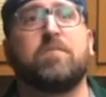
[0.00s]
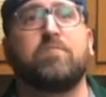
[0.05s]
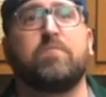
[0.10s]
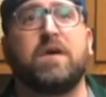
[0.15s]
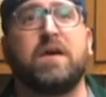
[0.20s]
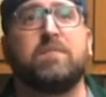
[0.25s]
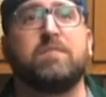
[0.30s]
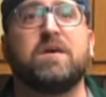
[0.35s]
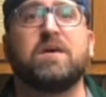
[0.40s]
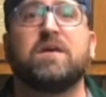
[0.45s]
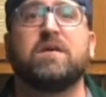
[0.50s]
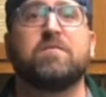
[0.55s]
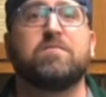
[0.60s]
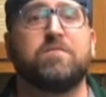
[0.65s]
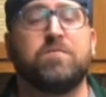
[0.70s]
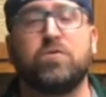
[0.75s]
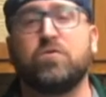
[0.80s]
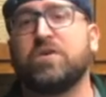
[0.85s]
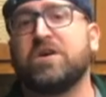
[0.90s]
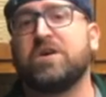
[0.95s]
Maybe in
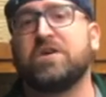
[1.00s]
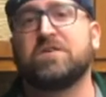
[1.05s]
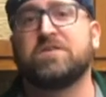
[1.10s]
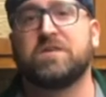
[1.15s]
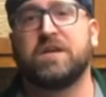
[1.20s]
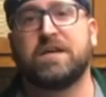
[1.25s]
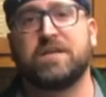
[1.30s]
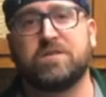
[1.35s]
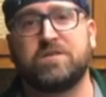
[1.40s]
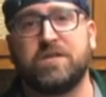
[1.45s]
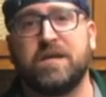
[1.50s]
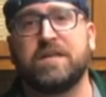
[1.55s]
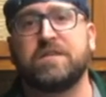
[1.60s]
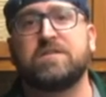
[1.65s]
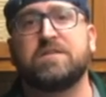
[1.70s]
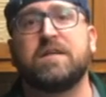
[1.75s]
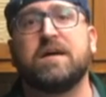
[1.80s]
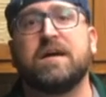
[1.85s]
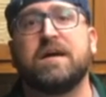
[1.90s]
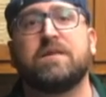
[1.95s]
a few years I could
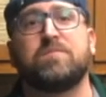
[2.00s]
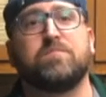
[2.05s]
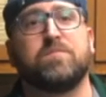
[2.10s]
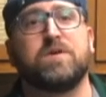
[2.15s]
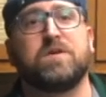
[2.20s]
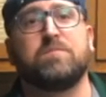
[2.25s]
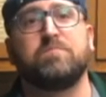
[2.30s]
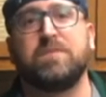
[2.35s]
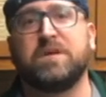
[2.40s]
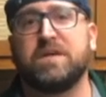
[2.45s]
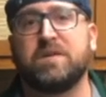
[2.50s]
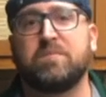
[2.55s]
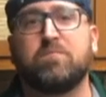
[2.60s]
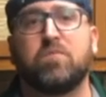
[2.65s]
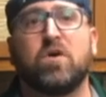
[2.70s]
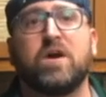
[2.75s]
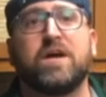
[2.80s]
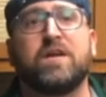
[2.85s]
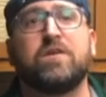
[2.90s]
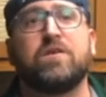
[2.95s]
change that, but being
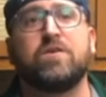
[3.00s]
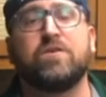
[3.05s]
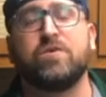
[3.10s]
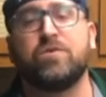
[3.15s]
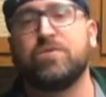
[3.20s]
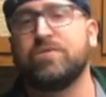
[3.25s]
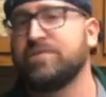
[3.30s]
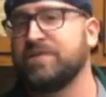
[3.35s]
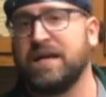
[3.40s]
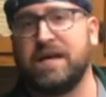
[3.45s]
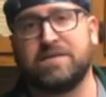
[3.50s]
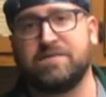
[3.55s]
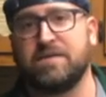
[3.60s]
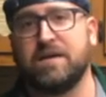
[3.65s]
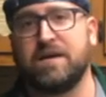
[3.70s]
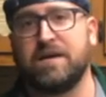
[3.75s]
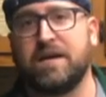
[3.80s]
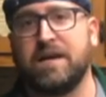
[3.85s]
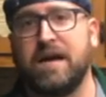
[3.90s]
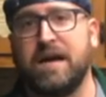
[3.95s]
brand new, that's
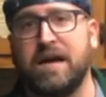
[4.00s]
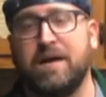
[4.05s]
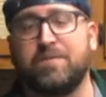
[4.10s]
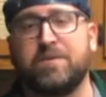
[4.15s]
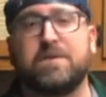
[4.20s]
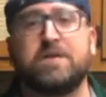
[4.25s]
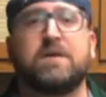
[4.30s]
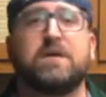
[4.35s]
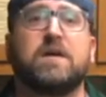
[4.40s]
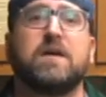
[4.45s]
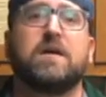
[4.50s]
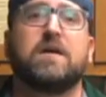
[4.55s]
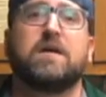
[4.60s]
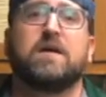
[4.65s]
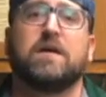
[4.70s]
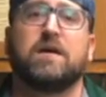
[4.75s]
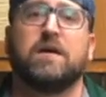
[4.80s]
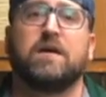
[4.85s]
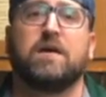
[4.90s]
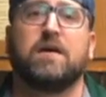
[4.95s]
not going to happen.
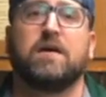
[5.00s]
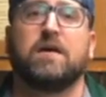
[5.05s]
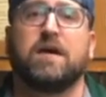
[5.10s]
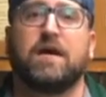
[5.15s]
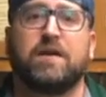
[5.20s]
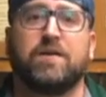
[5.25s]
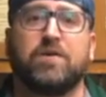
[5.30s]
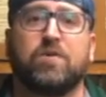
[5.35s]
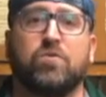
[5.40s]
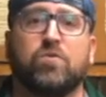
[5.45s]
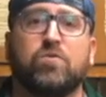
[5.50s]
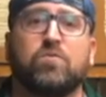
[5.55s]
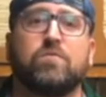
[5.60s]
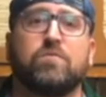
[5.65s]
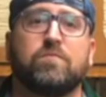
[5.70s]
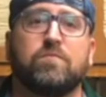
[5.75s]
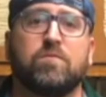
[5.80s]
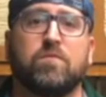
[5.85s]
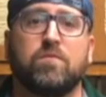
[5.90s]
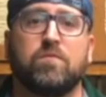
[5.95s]
Uh, I know
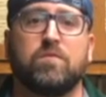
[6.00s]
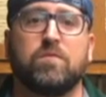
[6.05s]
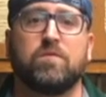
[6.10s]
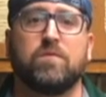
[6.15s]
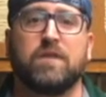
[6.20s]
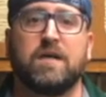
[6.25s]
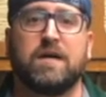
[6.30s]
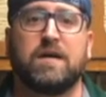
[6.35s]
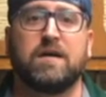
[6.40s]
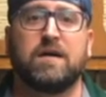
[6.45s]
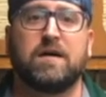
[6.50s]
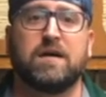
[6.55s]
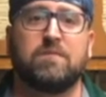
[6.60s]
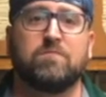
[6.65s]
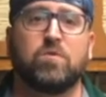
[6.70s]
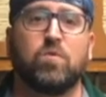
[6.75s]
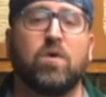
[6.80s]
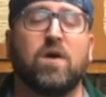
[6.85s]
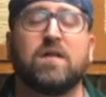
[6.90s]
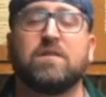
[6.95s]
that I'm
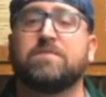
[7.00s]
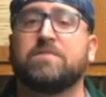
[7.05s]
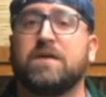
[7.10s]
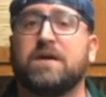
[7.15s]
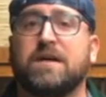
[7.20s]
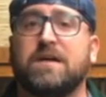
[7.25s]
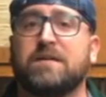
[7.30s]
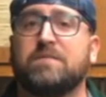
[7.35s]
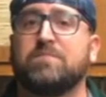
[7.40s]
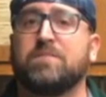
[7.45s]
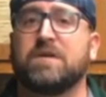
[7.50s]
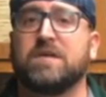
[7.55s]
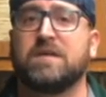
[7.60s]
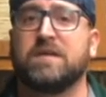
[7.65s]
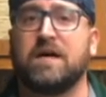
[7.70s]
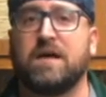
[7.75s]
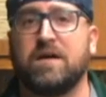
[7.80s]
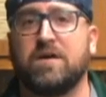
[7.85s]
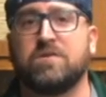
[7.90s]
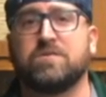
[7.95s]
qualified, but
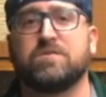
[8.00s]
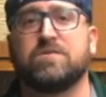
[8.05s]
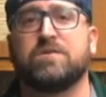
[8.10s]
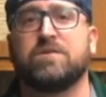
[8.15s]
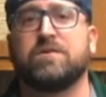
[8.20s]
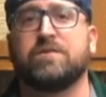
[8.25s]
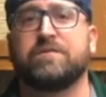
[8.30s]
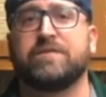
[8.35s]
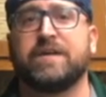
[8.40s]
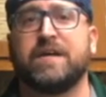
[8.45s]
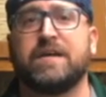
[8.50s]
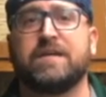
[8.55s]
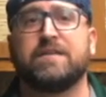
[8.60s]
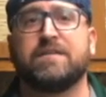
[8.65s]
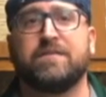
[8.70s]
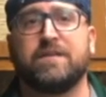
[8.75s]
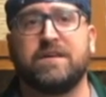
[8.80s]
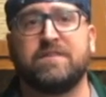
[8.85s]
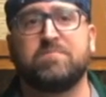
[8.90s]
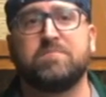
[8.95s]
I also know that
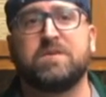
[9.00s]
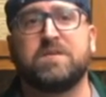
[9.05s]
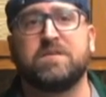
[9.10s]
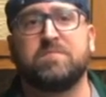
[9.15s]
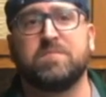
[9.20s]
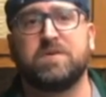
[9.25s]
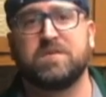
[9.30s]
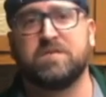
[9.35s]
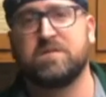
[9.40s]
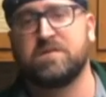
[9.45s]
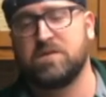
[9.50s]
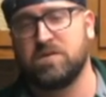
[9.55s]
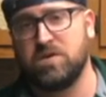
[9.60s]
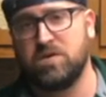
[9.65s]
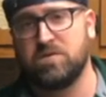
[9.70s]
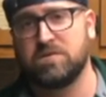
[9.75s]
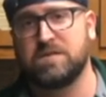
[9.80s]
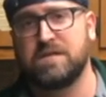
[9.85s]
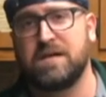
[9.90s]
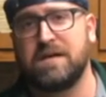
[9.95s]
they've been in business a
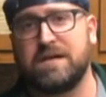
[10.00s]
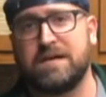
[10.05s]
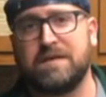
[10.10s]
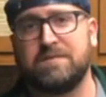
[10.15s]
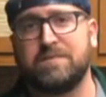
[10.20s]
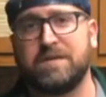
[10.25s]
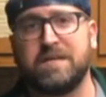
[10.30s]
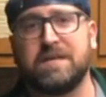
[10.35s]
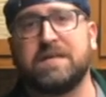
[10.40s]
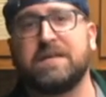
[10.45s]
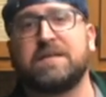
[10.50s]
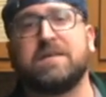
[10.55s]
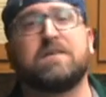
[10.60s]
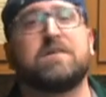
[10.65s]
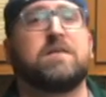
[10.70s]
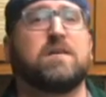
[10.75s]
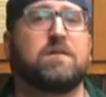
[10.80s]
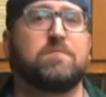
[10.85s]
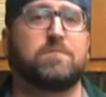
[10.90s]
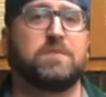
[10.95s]
long time and getting
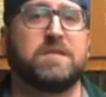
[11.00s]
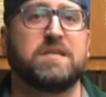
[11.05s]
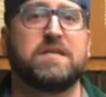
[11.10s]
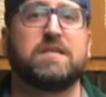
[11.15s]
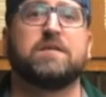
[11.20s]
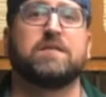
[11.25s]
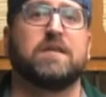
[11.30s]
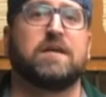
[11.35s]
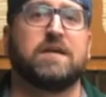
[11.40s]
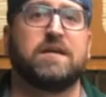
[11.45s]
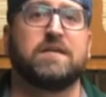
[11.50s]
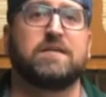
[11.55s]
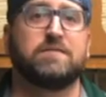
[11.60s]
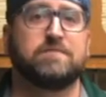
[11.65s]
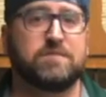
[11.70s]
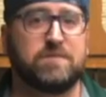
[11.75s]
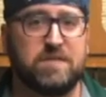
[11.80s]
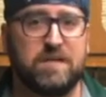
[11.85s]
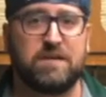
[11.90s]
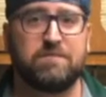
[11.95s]
a company like
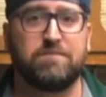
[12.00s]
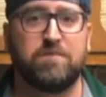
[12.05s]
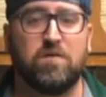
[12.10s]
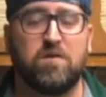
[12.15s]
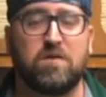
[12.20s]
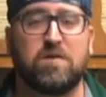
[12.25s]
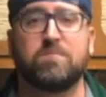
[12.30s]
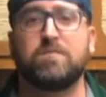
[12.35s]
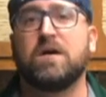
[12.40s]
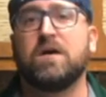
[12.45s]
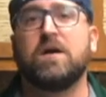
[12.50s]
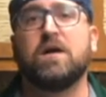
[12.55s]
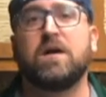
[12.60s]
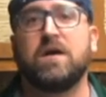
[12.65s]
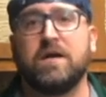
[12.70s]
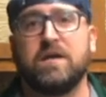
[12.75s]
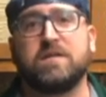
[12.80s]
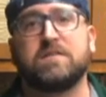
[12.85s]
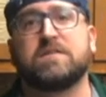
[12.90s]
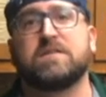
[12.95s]
State Farm
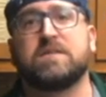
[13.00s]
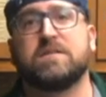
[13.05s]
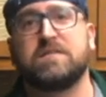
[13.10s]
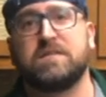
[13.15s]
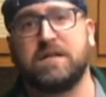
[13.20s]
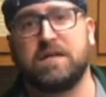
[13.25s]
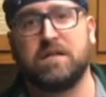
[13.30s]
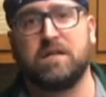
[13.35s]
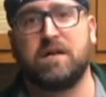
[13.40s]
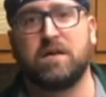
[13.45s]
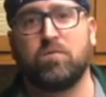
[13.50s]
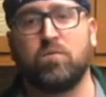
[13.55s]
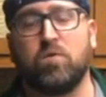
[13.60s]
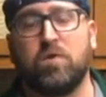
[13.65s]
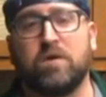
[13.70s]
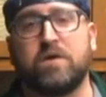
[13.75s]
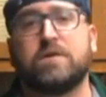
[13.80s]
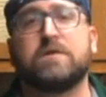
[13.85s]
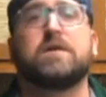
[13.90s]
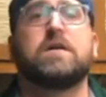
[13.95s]
is going to take a lot of
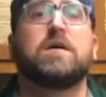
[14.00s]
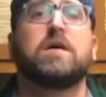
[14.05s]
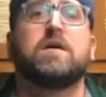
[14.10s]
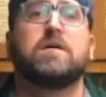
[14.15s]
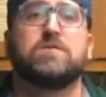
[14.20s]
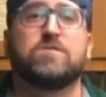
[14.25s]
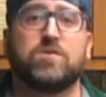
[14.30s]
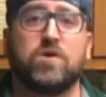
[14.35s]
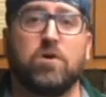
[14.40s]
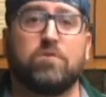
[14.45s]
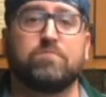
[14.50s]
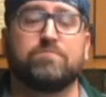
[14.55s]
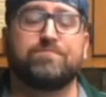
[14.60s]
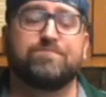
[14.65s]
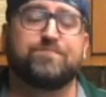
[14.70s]
work. So